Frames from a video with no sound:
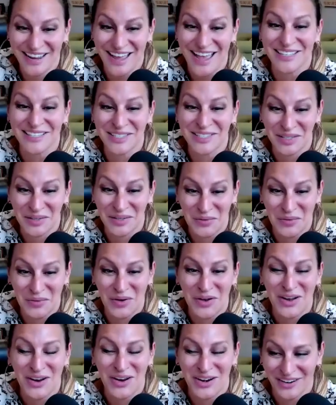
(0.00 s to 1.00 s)
Yes, you
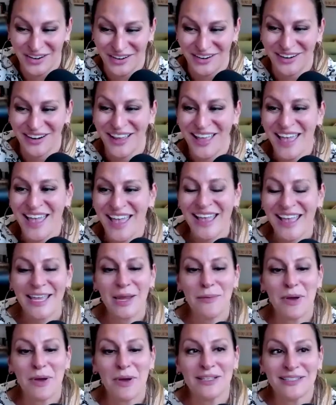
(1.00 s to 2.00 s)
are.
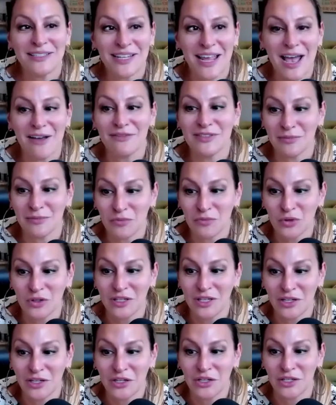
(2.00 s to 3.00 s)
He must have some
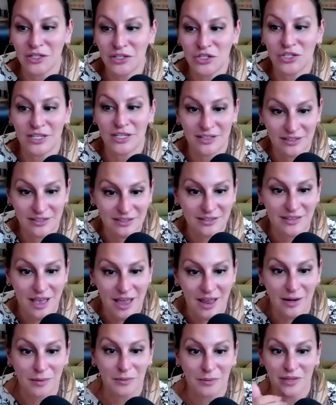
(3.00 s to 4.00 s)
really good genes
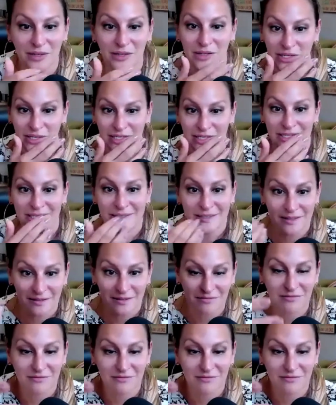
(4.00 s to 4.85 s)
then because,